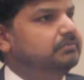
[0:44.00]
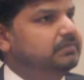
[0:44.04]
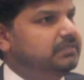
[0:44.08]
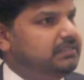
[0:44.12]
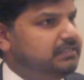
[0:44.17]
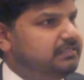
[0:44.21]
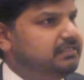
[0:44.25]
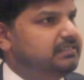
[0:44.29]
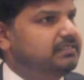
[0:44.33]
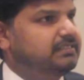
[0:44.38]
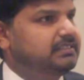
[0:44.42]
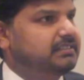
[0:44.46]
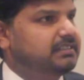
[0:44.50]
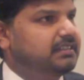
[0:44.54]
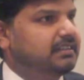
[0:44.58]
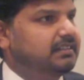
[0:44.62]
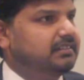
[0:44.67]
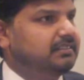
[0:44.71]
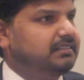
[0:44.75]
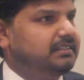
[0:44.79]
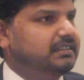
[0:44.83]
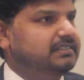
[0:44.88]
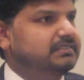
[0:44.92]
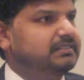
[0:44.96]
GCC
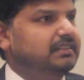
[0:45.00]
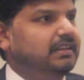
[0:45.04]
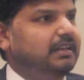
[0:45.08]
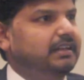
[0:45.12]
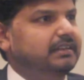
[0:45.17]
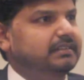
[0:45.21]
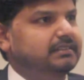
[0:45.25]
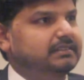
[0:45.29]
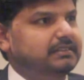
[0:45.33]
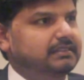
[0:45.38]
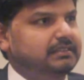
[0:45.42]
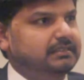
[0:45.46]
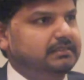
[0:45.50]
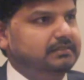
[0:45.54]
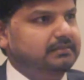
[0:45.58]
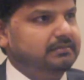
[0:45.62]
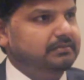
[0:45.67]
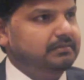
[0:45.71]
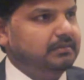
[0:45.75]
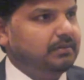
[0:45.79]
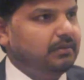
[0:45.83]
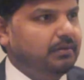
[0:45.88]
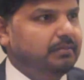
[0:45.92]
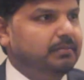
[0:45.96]
countries like
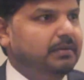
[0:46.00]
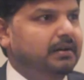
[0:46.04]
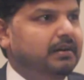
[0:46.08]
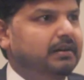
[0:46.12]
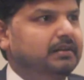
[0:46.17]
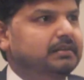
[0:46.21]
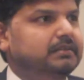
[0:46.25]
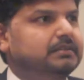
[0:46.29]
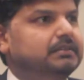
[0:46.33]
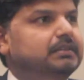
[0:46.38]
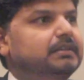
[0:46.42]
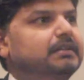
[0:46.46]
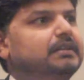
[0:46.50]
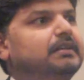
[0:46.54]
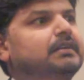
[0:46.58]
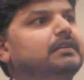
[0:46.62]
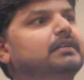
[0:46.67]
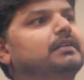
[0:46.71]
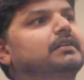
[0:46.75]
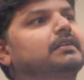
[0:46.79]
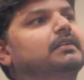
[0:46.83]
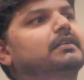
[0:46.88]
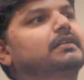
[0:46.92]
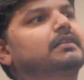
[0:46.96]
Oman,
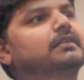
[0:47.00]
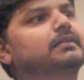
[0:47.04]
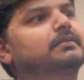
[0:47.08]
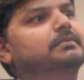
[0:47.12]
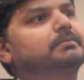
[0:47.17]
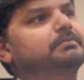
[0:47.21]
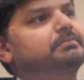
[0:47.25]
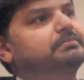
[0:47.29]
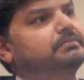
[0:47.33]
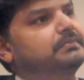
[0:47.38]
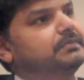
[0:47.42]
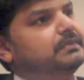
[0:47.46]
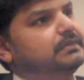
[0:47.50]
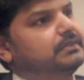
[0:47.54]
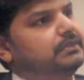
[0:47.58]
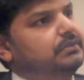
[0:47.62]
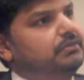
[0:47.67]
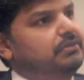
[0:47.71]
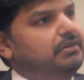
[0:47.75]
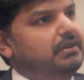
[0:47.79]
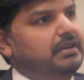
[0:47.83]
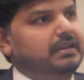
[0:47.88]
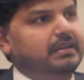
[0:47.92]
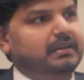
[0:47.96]

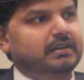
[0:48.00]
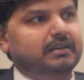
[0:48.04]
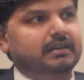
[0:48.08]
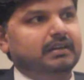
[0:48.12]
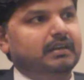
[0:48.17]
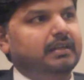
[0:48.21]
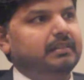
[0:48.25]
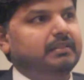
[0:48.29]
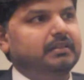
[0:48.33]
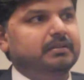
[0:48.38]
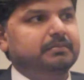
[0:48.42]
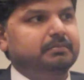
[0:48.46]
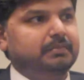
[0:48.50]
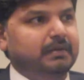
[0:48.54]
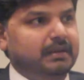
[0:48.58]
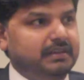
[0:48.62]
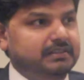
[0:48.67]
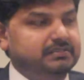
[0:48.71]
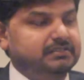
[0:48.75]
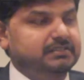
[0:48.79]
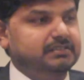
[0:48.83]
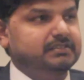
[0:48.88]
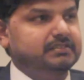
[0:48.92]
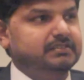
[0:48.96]
UAE and other
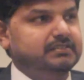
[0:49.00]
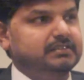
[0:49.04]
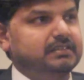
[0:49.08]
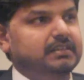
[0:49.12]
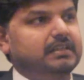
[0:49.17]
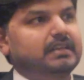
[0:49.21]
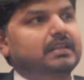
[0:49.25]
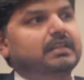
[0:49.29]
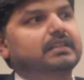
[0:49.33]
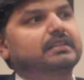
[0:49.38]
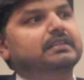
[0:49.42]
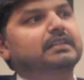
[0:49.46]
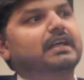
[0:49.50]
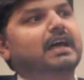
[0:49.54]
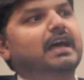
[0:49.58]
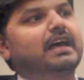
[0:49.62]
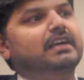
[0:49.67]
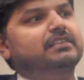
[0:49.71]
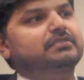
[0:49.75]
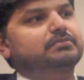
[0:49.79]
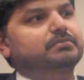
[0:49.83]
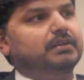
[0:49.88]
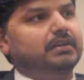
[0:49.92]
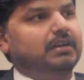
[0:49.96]
places. So the
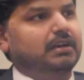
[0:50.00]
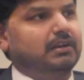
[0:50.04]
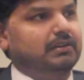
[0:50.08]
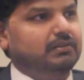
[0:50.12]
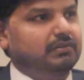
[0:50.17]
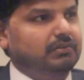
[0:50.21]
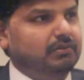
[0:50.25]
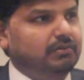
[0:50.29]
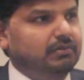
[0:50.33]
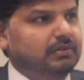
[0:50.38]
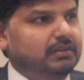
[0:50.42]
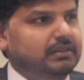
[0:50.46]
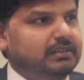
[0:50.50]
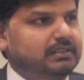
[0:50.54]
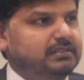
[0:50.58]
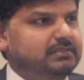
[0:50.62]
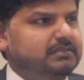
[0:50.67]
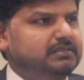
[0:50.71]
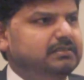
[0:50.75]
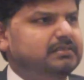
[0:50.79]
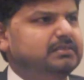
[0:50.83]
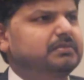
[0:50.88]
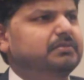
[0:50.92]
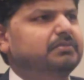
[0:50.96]
asthma control
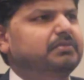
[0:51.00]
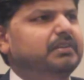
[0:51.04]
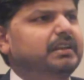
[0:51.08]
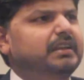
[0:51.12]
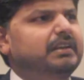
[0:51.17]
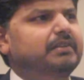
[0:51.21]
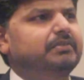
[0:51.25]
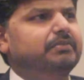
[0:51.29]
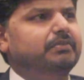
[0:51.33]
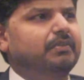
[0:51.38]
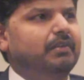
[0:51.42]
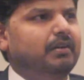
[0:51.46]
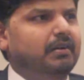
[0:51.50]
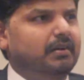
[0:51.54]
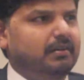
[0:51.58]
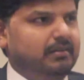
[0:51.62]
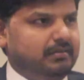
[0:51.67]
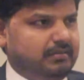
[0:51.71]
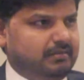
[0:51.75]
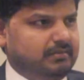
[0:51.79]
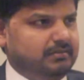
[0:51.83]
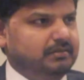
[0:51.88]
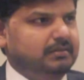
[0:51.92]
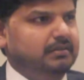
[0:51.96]
is very
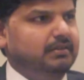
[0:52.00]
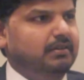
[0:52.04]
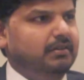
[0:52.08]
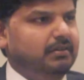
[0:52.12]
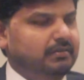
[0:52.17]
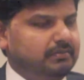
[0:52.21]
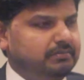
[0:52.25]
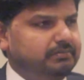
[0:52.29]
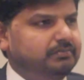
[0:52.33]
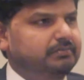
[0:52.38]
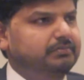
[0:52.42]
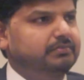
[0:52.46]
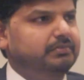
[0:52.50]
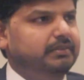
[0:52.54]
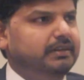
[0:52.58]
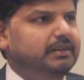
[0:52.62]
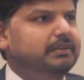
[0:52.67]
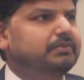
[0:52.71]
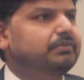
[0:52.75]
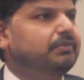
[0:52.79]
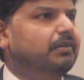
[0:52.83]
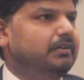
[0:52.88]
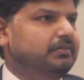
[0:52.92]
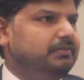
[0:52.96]
far
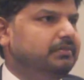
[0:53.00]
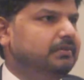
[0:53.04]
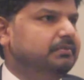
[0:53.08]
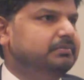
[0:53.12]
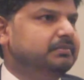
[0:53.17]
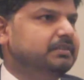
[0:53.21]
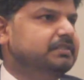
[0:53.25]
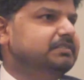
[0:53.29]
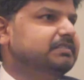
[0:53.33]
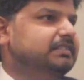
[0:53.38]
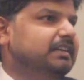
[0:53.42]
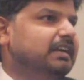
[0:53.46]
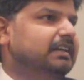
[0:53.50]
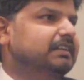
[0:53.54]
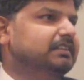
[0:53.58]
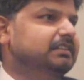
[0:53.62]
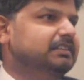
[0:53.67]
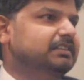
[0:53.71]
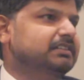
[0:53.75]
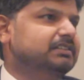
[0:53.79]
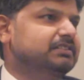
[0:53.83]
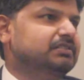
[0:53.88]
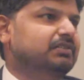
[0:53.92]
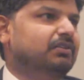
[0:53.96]
from the
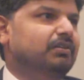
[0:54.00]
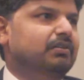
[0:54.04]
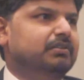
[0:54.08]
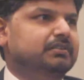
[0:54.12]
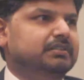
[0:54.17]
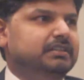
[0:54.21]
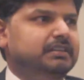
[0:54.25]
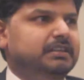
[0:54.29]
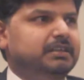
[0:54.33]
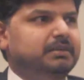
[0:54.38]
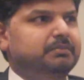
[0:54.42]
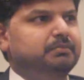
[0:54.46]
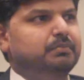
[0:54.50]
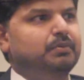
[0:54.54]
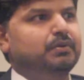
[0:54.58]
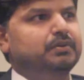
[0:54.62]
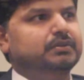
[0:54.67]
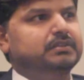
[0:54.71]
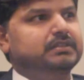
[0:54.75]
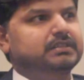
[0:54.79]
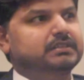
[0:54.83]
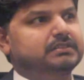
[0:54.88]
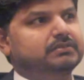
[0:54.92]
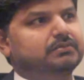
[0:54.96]
standards or the
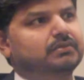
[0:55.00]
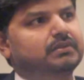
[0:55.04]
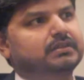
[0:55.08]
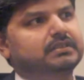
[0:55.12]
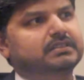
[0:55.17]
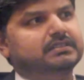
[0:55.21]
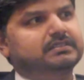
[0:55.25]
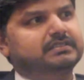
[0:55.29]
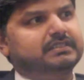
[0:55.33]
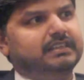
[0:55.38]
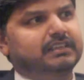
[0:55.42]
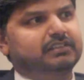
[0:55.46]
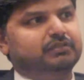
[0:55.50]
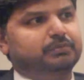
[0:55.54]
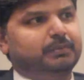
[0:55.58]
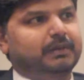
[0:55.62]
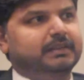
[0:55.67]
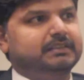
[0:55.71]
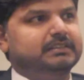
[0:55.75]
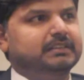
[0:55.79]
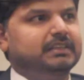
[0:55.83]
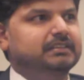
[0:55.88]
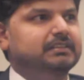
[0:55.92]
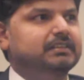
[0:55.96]
reported what is
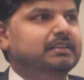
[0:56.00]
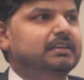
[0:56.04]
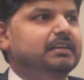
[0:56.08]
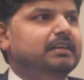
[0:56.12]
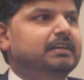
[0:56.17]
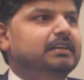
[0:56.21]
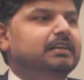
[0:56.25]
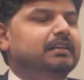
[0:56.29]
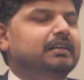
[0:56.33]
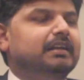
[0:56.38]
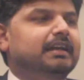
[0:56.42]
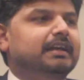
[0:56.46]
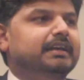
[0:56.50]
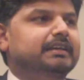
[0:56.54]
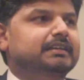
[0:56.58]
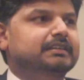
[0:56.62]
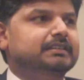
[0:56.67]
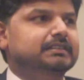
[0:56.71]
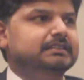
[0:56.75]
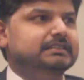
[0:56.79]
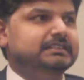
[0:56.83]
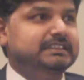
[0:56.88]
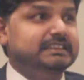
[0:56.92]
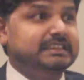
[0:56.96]
expected,
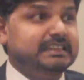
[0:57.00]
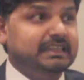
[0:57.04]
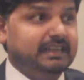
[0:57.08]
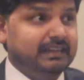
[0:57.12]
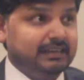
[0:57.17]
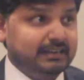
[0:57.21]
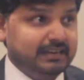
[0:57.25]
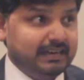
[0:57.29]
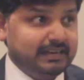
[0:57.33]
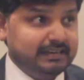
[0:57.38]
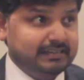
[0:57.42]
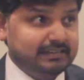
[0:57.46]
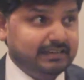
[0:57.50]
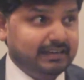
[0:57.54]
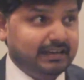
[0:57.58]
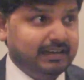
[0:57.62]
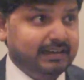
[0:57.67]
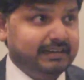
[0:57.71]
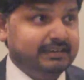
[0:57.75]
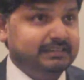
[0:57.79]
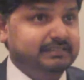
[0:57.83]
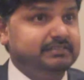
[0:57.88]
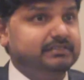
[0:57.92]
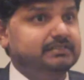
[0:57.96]
like GINA
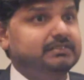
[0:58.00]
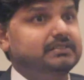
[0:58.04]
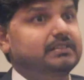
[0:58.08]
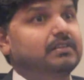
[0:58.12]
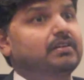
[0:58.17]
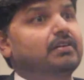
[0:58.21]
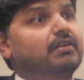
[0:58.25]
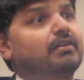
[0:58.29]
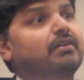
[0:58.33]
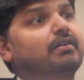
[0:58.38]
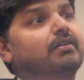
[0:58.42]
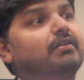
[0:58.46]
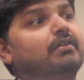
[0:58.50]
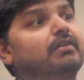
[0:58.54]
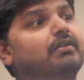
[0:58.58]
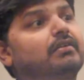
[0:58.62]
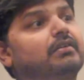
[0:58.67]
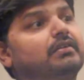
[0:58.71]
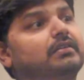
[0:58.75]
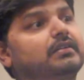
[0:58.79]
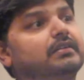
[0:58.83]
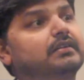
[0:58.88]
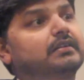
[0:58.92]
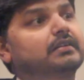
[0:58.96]
guidelines
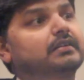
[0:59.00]
or